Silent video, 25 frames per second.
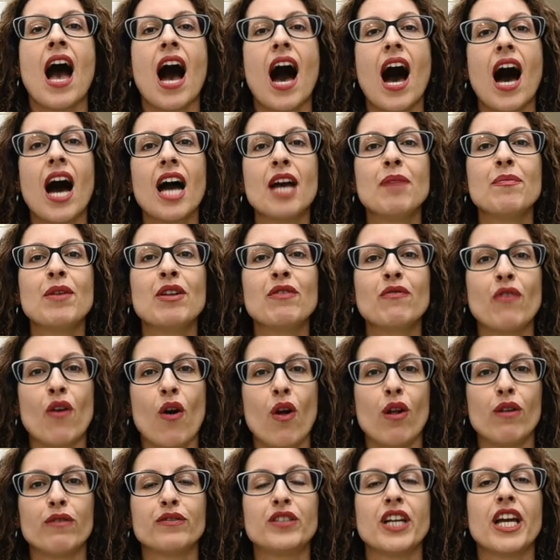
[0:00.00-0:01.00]
I am
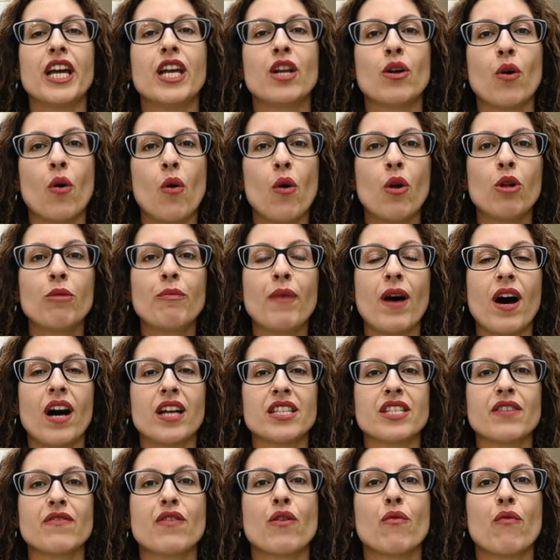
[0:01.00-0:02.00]
involved in all
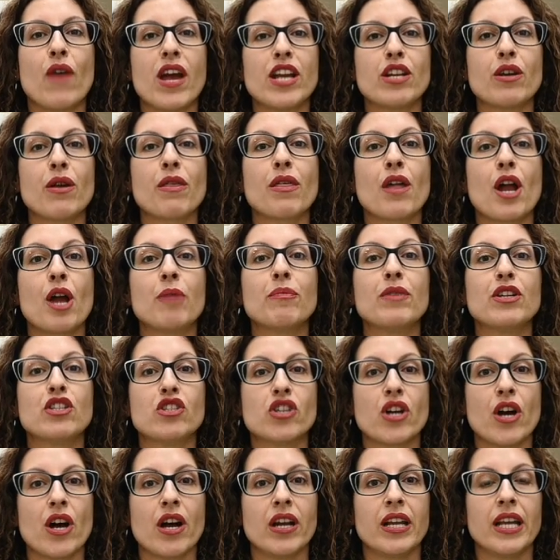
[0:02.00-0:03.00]
parts of the radiotherapy
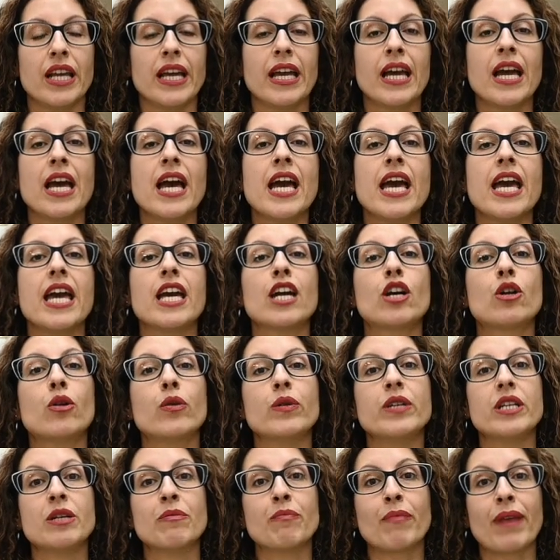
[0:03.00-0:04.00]
journey,
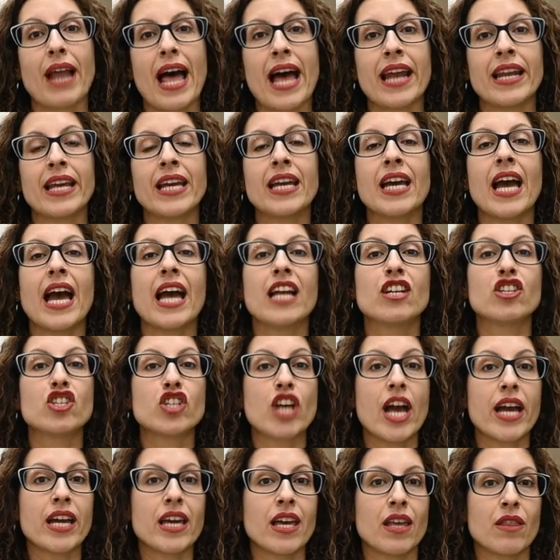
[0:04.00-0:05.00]
including planning and
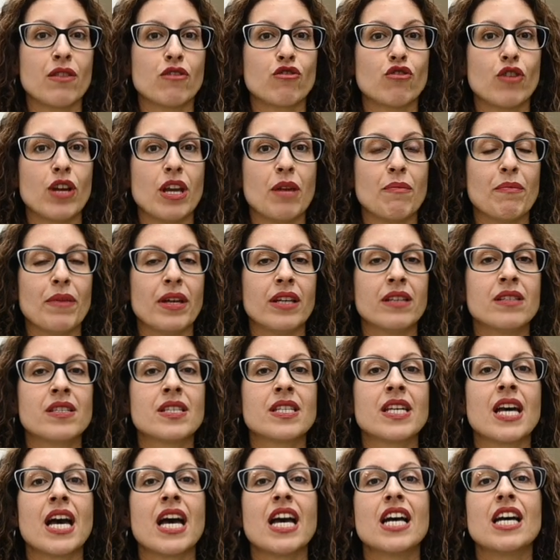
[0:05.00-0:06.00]
checking the
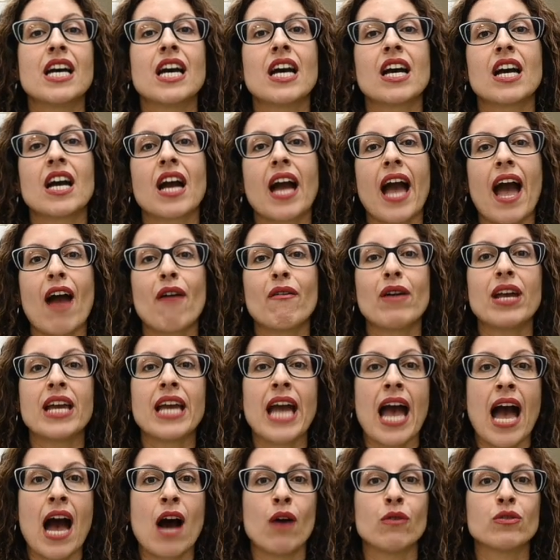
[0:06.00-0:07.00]
treatments, carrying
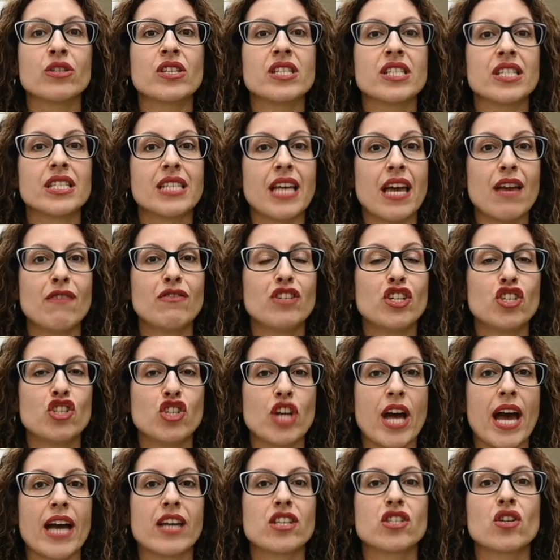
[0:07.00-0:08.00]
out safety
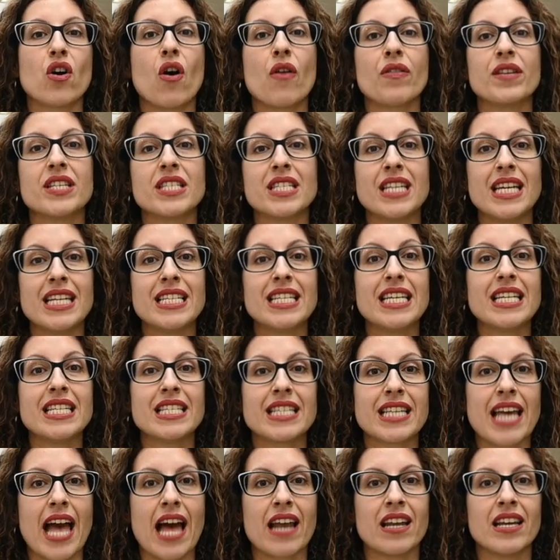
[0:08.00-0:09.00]
checks on the CT
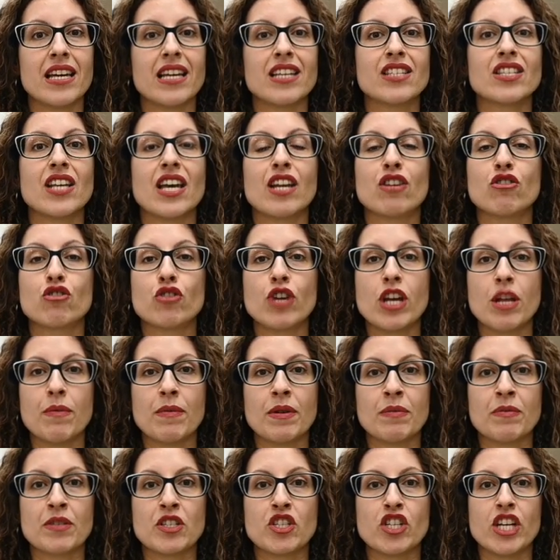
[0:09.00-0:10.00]
scanners and
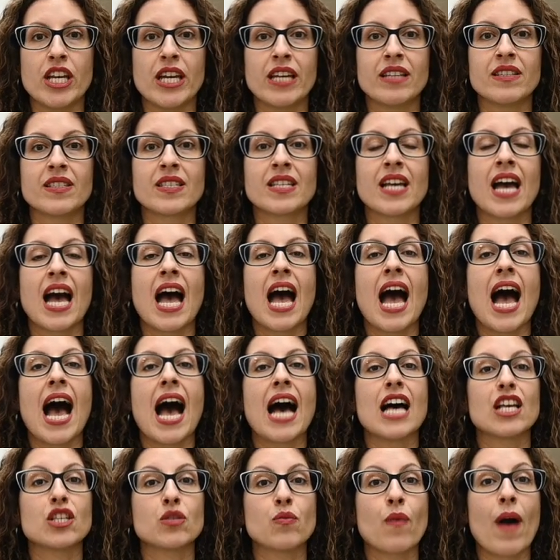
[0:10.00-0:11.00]
treatment machines,
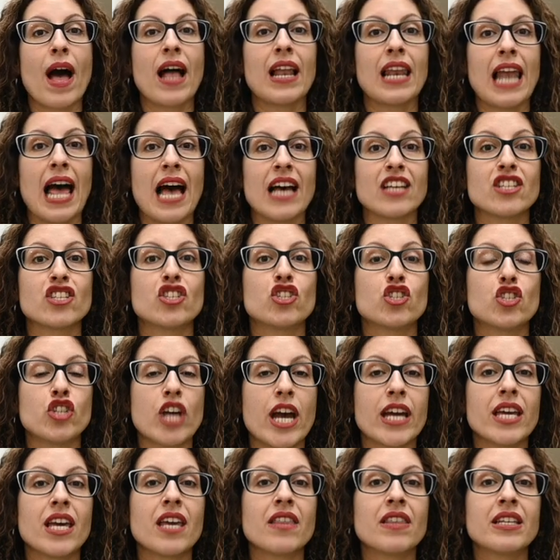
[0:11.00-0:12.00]
as well as
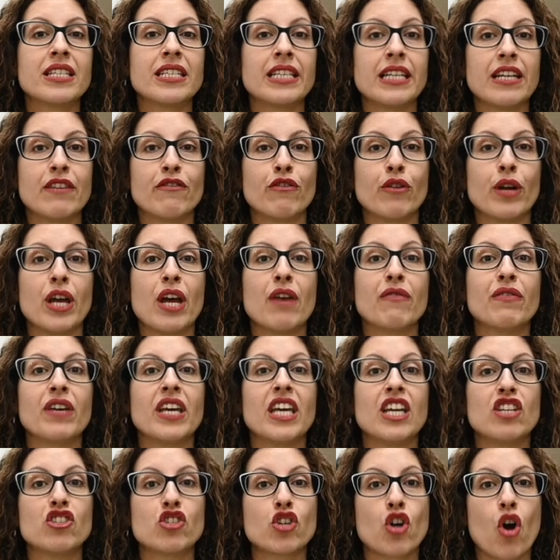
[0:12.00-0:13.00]
checking the delivery of
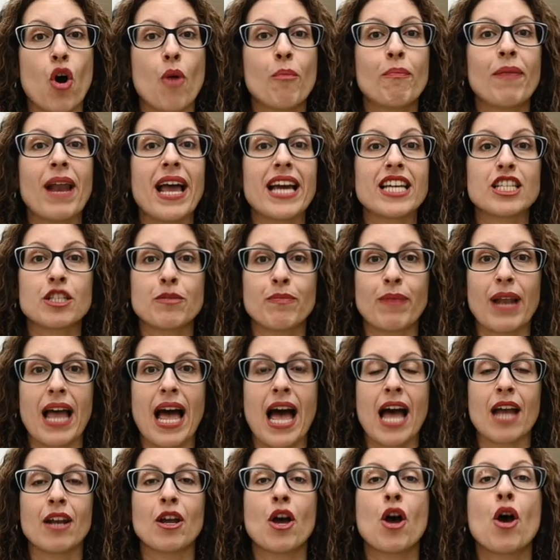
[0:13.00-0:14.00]
each complex
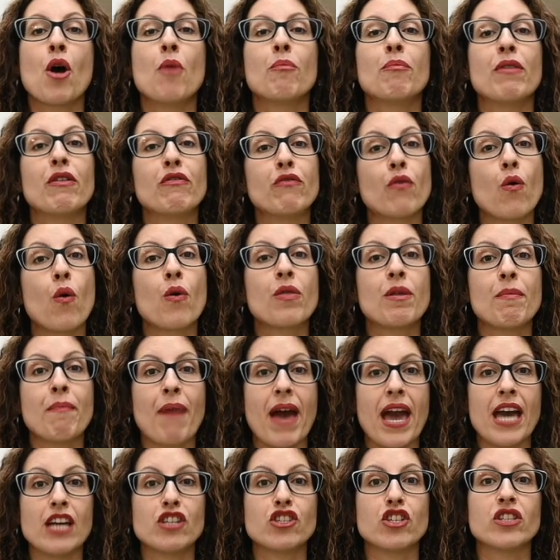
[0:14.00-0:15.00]
plan before the
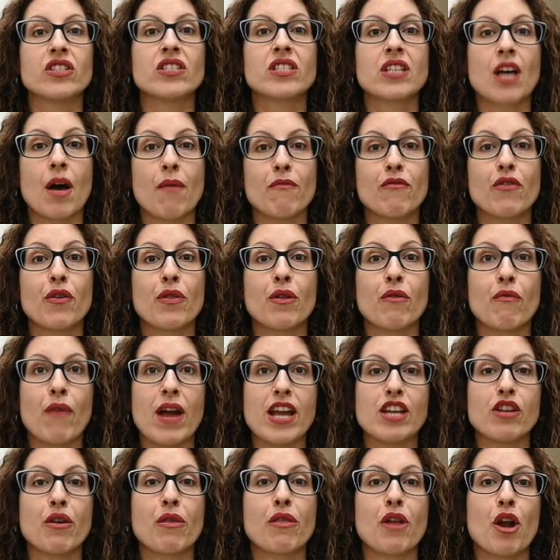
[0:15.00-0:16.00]
patients come for the
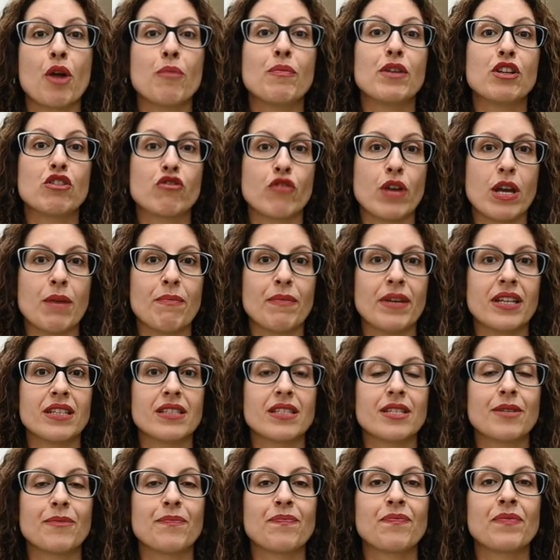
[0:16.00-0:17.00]
radiotherapy
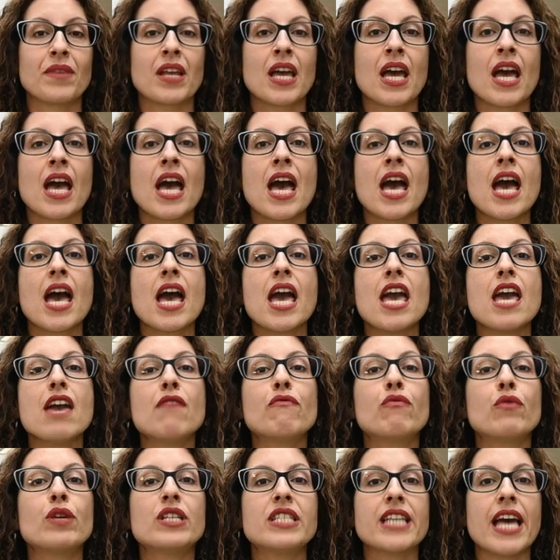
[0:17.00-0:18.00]
treatment.
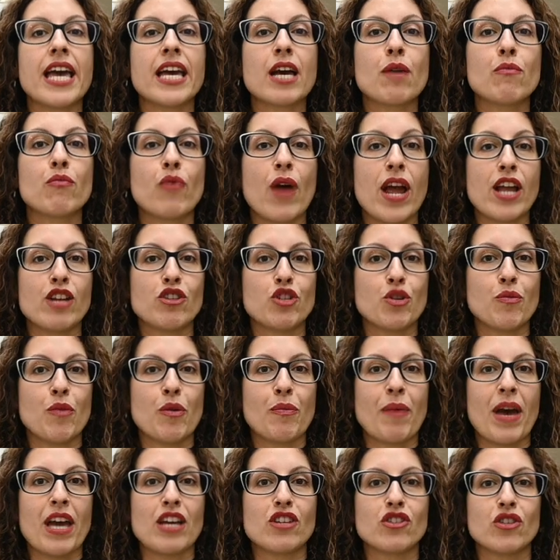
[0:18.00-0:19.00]
If we take a brain tumor
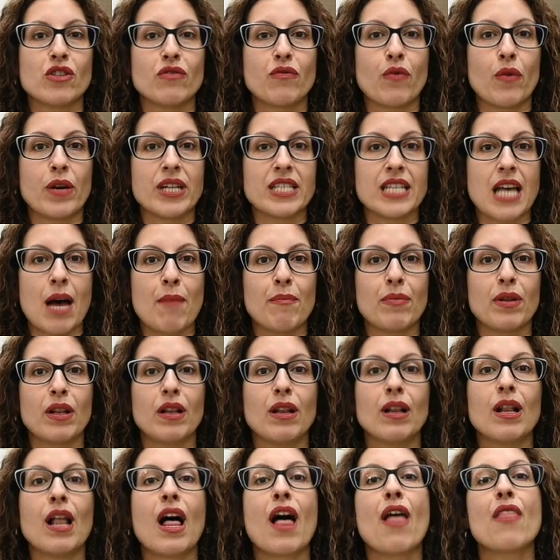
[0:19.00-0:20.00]
patient, for example,
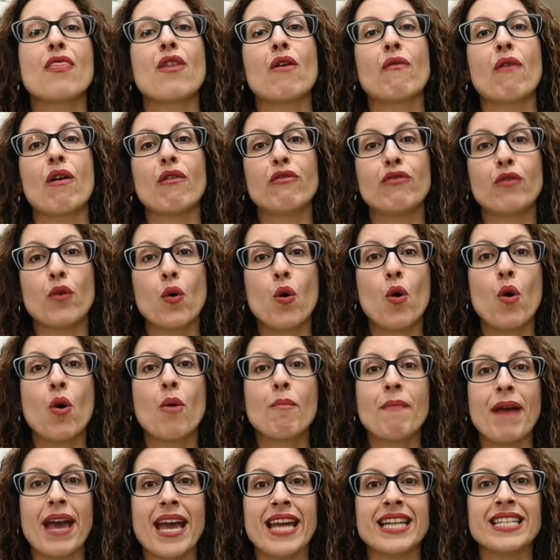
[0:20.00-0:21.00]
there are four
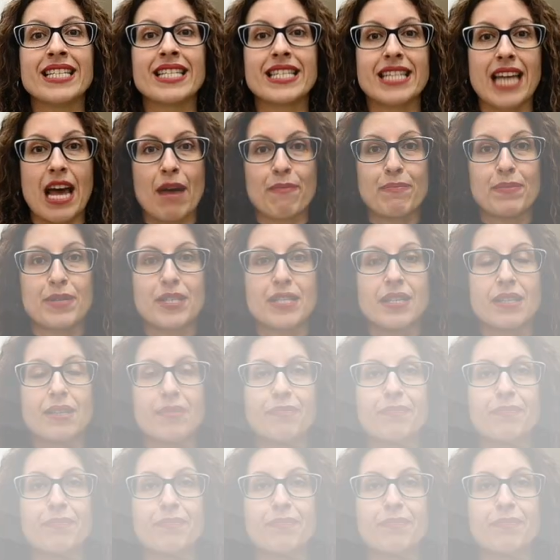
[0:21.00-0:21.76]
main steps.